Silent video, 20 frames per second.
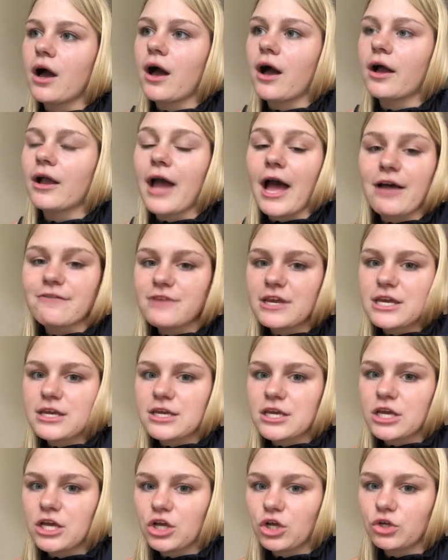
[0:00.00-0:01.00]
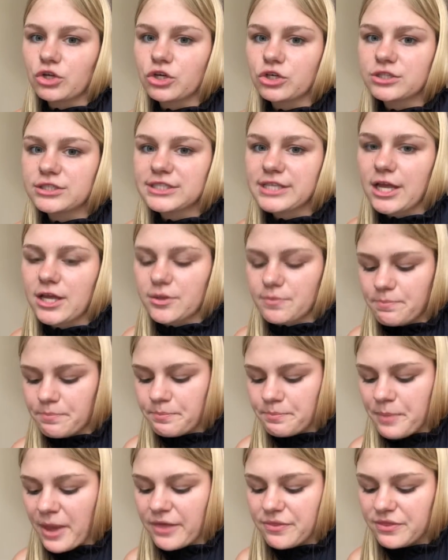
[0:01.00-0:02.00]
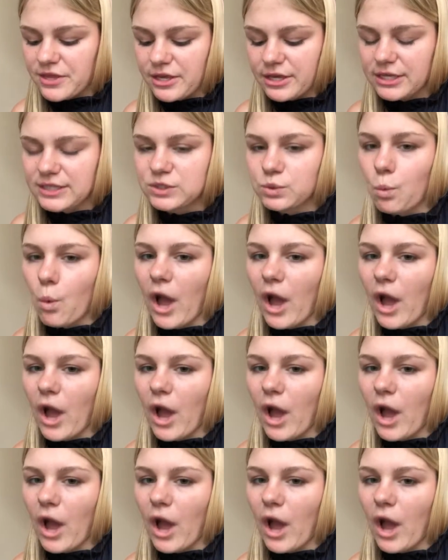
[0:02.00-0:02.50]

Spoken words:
Agave killed her son Pentheus,